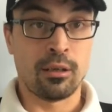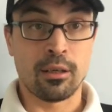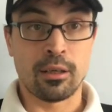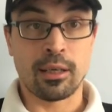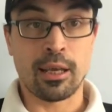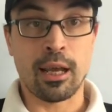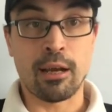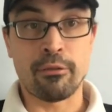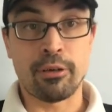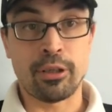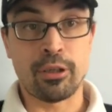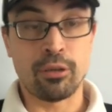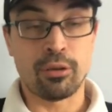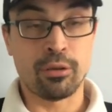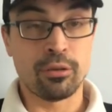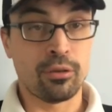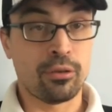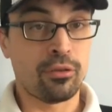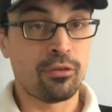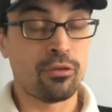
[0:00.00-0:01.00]
carried
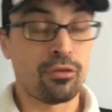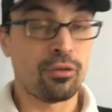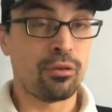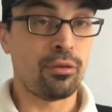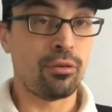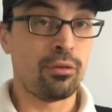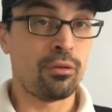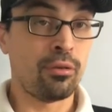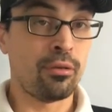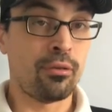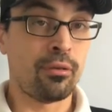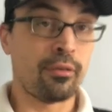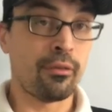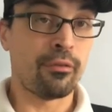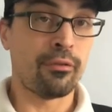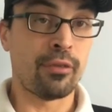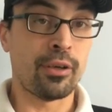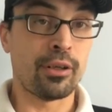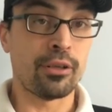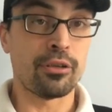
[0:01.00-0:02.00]
on to
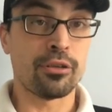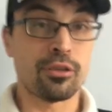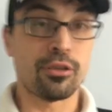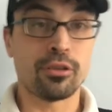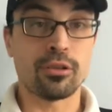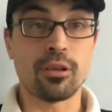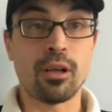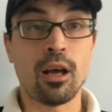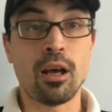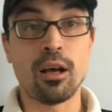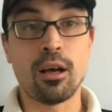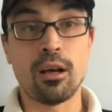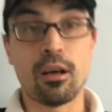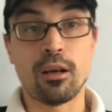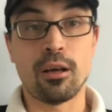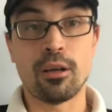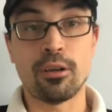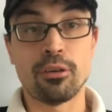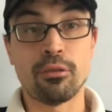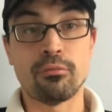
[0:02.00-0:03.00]
finish
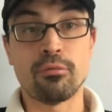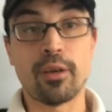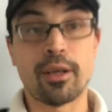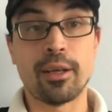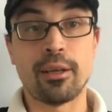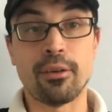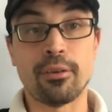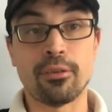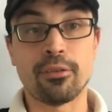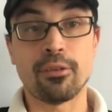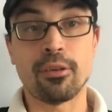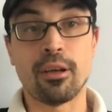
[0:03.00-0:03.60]
uh, the race,